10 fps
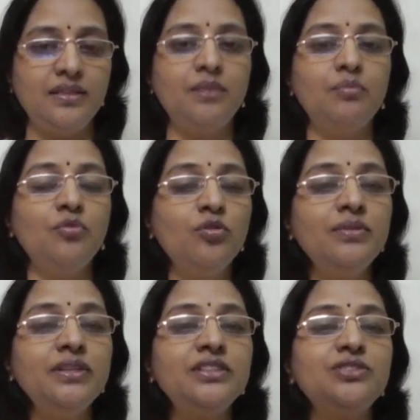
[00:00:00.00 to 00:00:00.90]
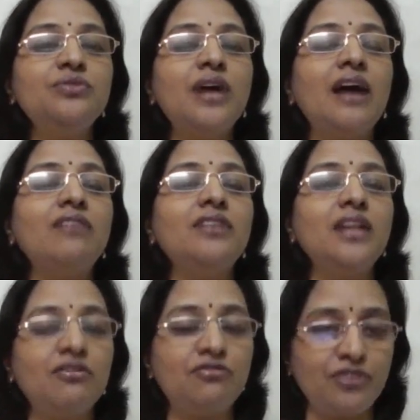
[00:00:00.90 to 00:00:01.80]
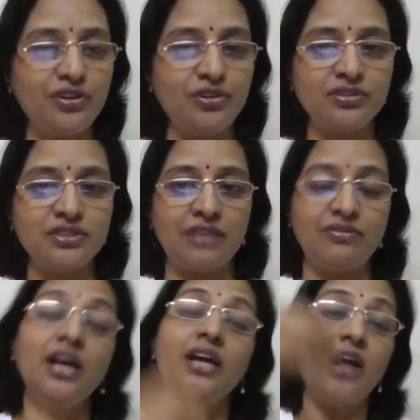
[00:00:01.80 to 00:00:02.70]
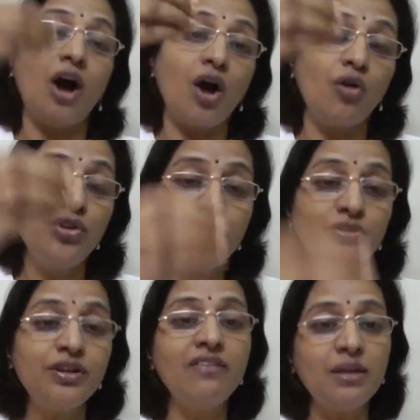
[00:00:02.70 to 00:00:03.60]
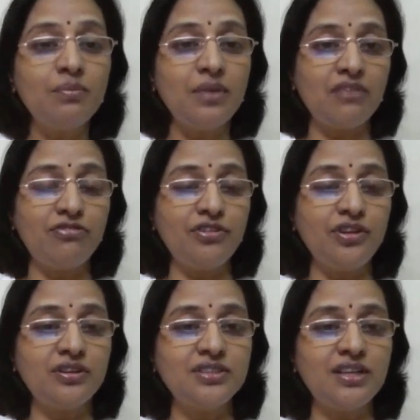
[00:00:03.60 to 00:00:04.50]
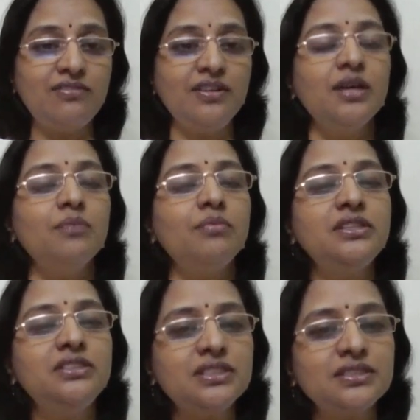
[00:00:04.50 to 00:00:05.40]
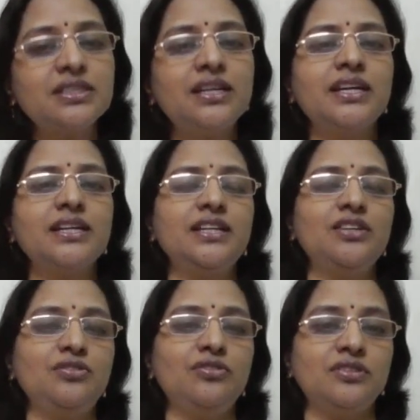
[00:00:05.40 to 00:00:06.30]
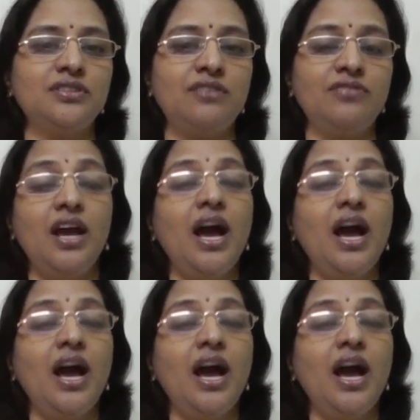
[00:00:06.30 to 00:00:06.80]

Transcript: The moment you have love for yourself. Now, how do you develop love for yourself? By just connecting to yourself.